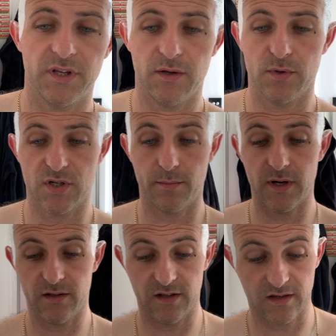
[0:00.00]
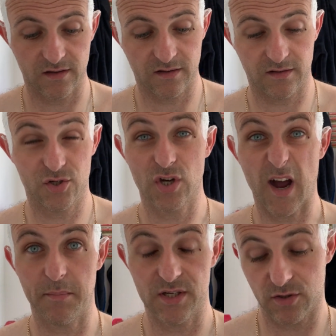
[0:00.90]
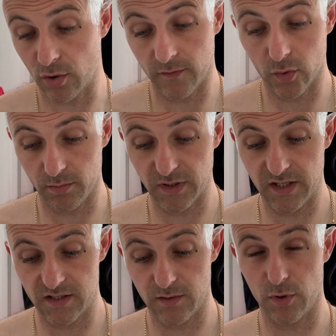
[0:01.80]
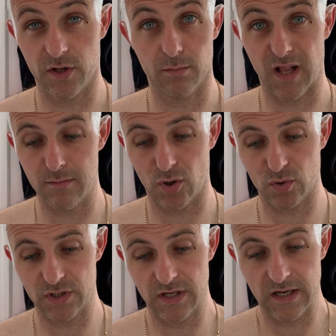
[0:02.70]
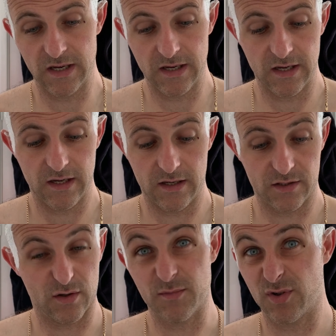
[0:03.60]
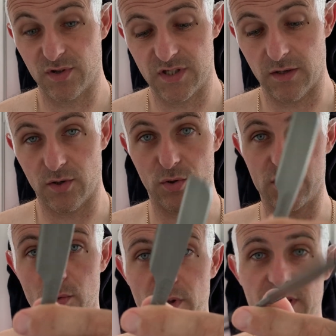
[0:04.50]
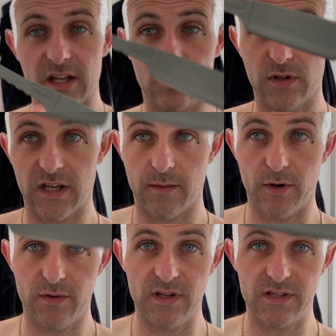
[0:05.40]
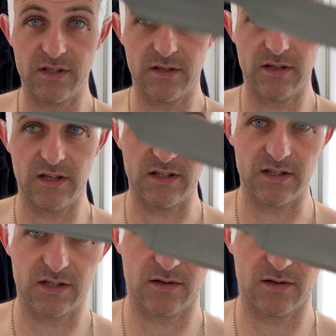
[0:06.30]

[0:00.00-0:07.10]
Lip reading: here, which are apparently the sharpest of all the blades, the one in the black box. So I'm just going to see how it goes. Now, one thing I do like about this is it's